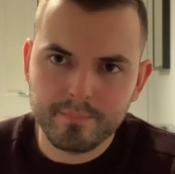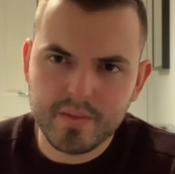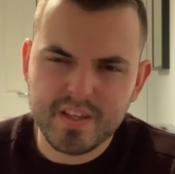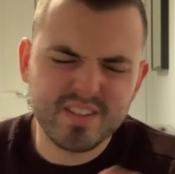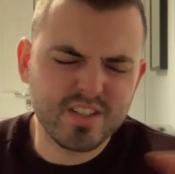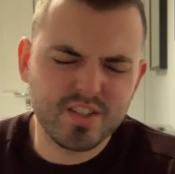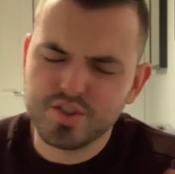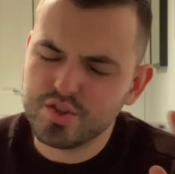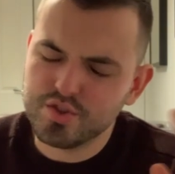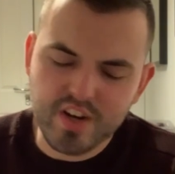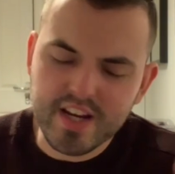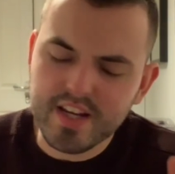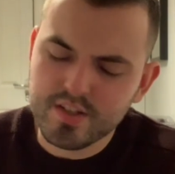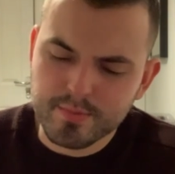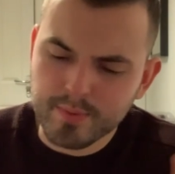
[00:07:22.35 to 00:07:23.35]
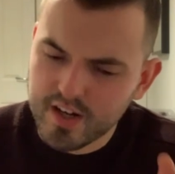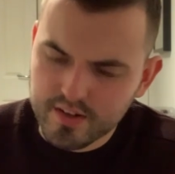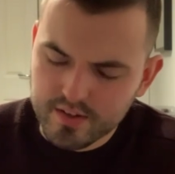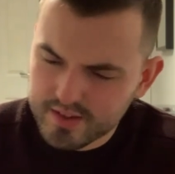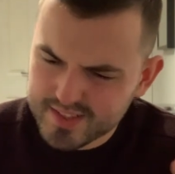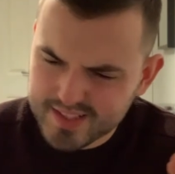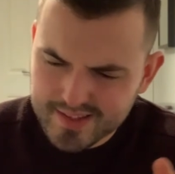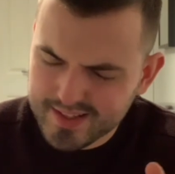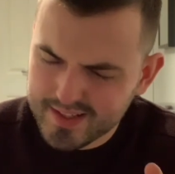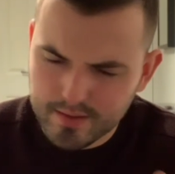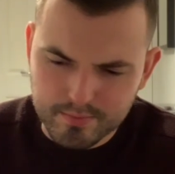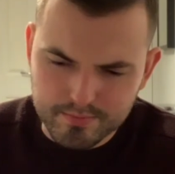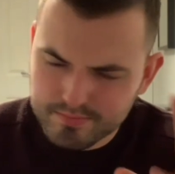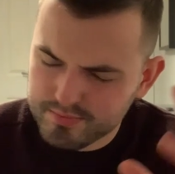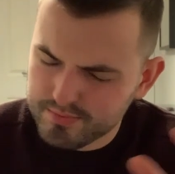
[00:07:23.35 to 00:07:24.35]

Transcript: It's a strange paradise. I think I